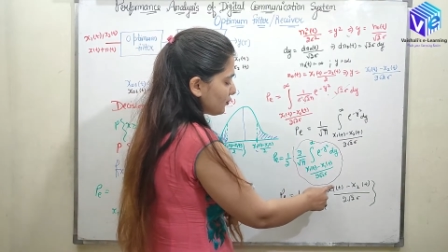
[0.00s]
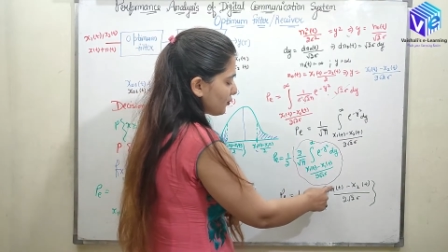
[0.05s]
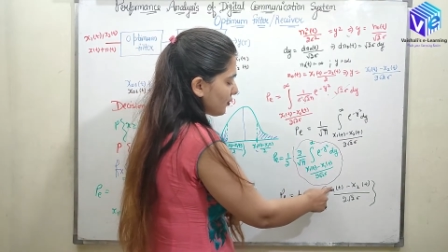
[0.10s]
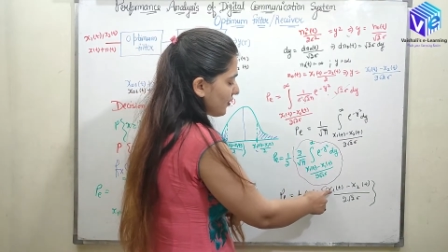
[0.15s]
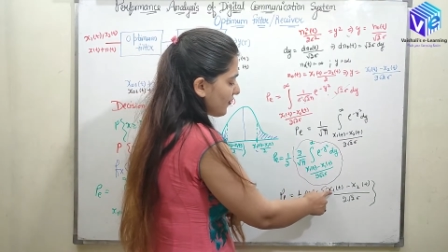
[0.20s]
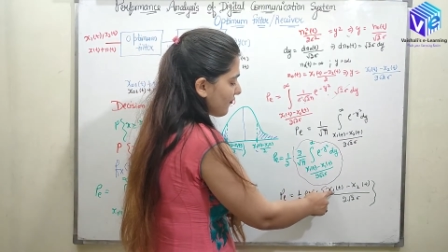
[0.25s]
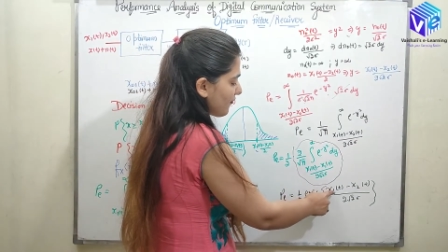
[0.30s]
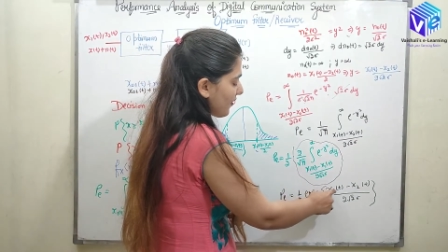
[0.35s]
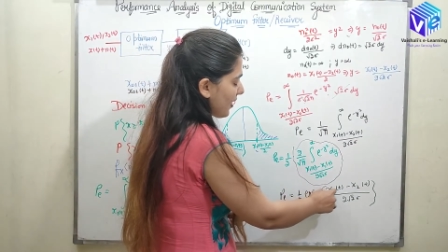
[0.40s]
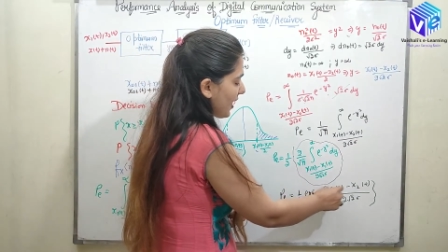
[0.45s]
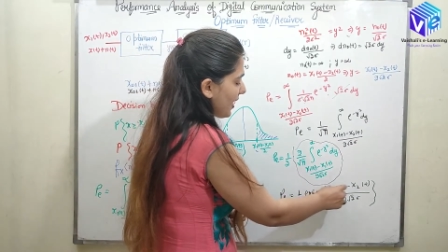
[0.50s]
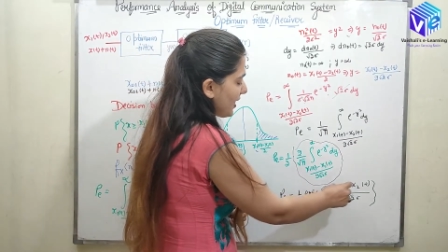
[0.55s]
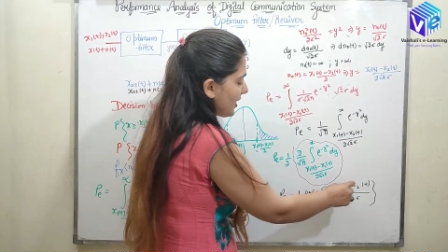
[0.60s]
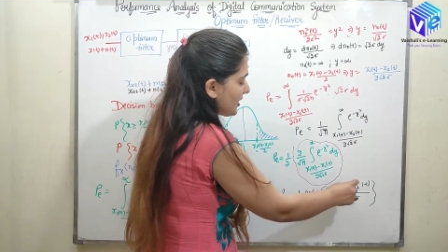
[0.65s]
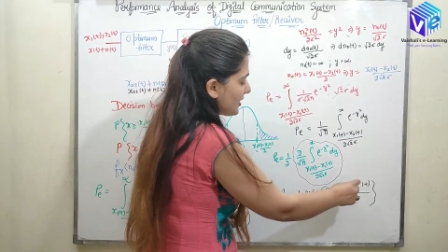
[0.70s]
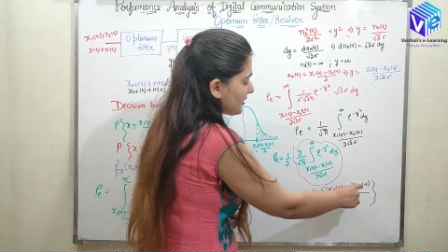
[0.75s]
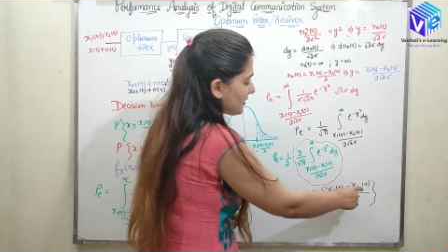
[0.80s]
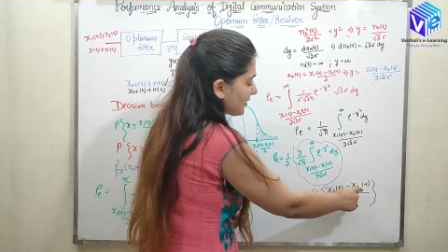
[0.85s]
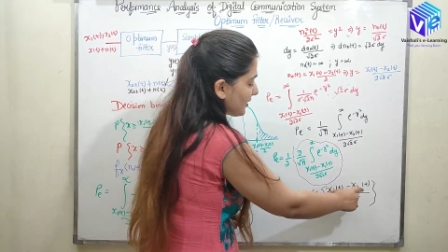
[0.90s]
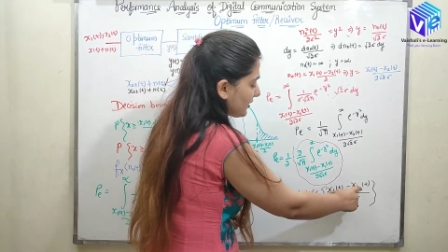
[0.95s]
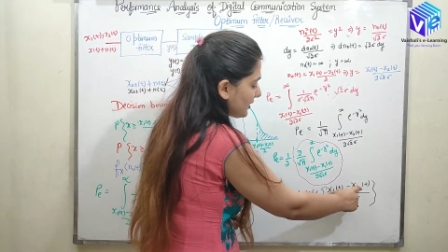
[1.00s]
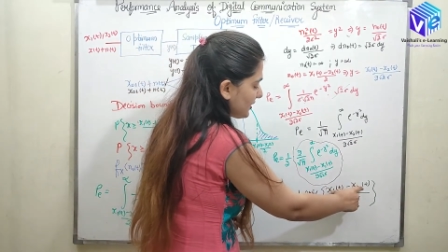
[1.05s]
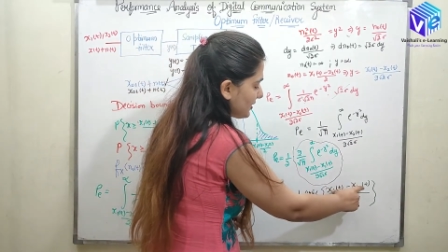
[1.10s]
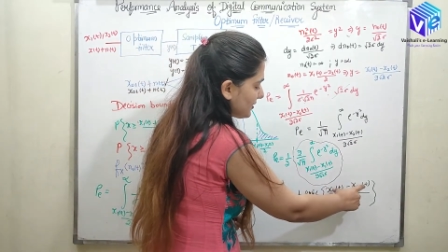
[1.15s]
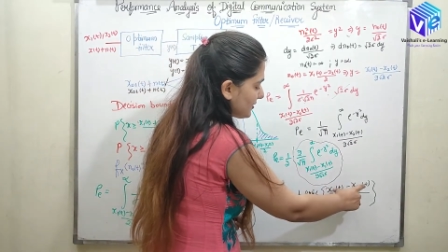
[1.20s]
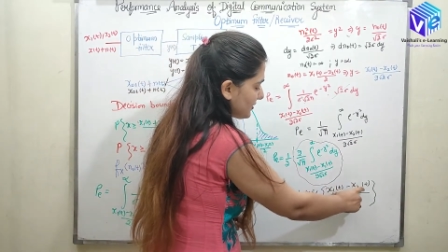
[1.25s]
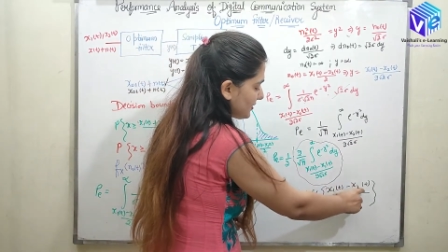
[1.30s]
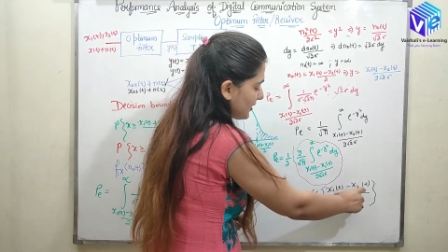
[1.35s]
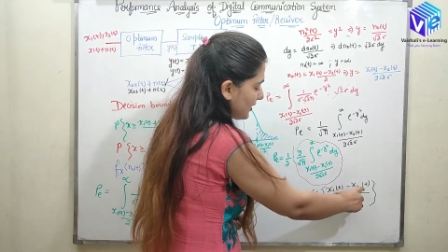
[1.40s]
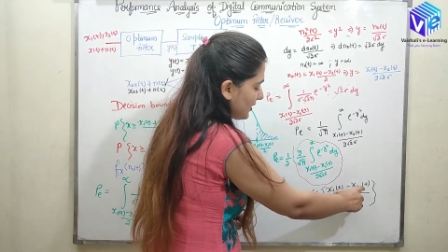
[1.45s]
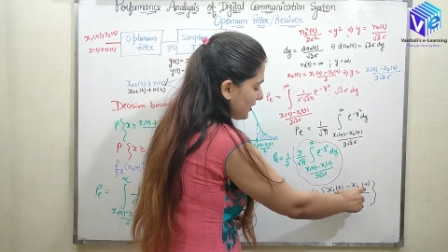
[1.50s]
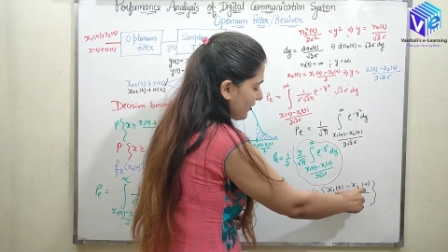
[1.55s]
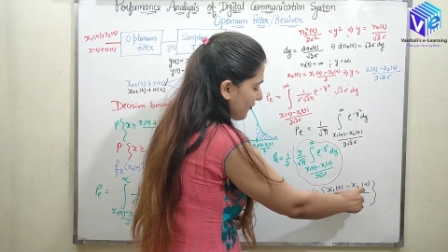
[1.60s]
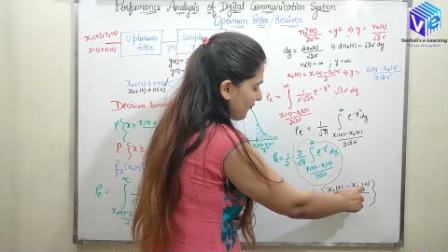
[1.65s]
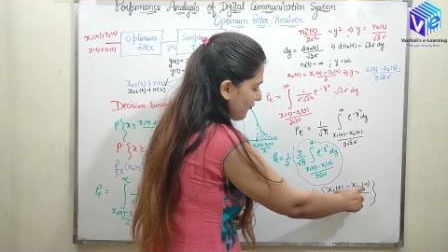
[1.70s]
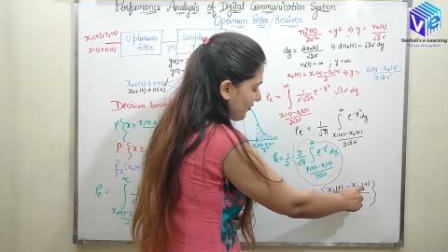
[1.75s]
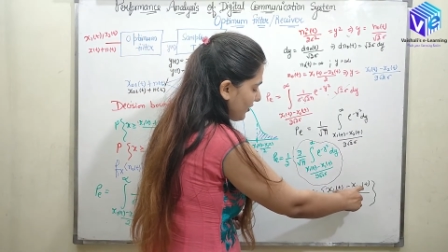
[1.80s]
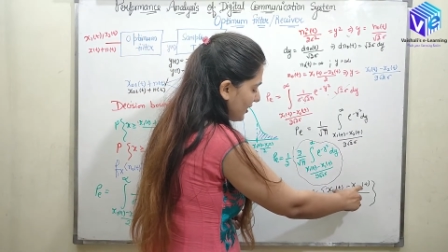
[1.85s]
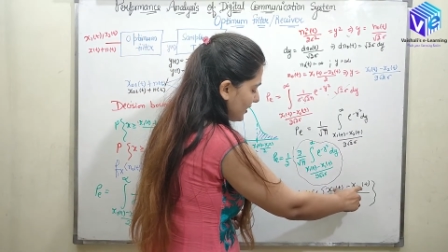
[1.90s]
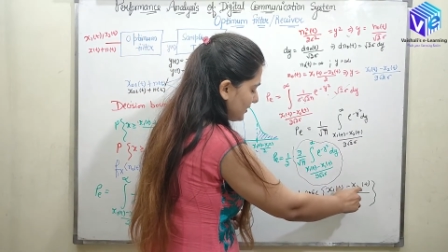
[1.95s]
So if I increase the
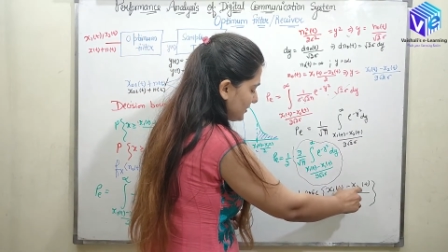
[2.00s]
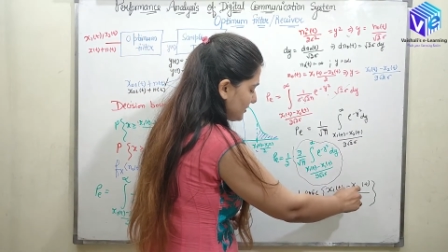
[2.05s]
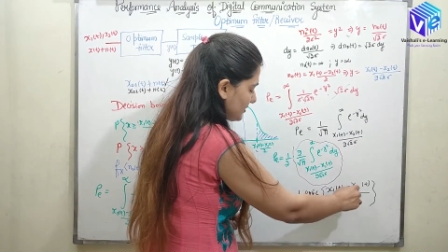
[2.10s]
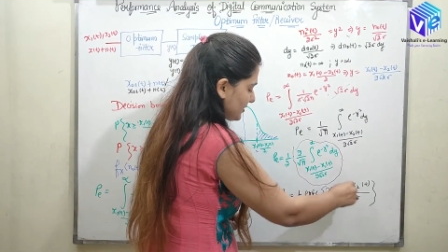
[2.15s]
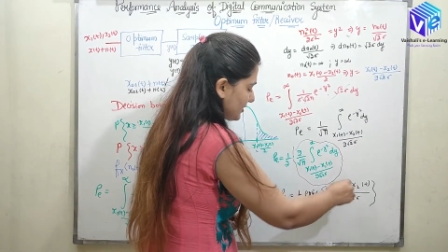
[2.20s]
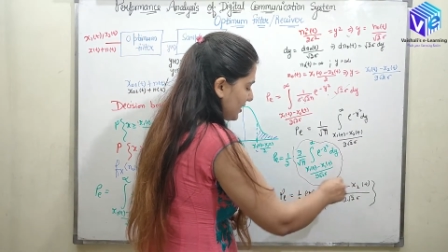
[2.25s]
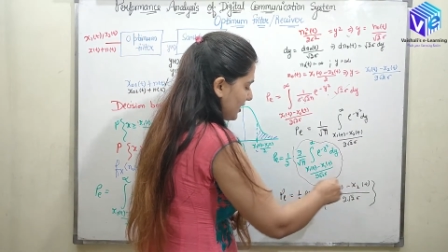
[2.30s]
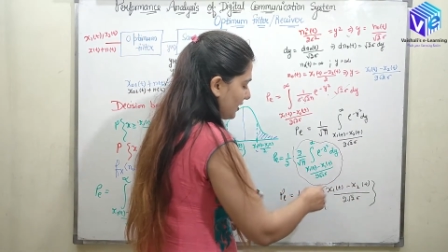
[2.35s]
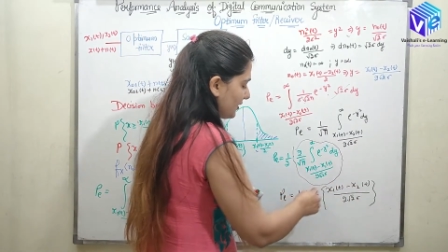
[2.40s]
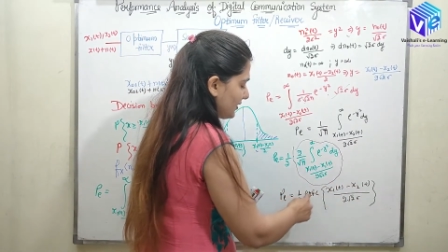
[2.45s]
difference,